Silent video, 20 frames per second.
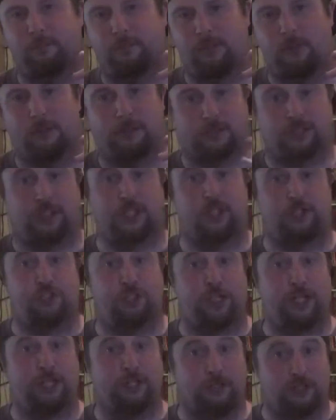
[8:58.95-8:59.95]
CG
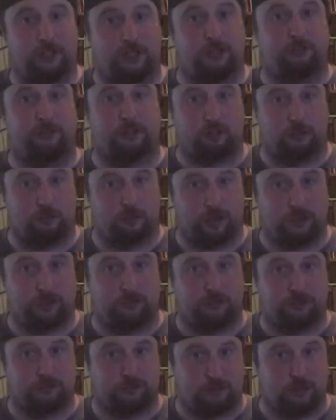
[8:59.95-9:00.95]
in the original
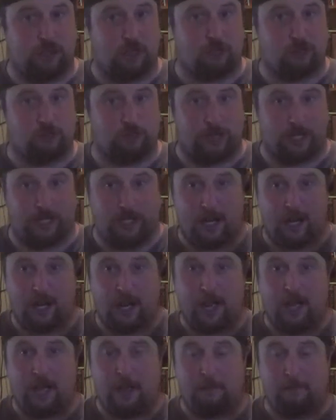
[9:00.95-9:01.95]
series of Star Trek,
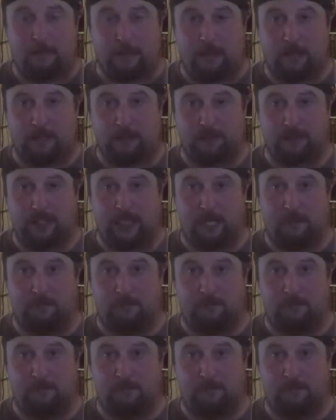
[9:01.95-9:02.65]
because it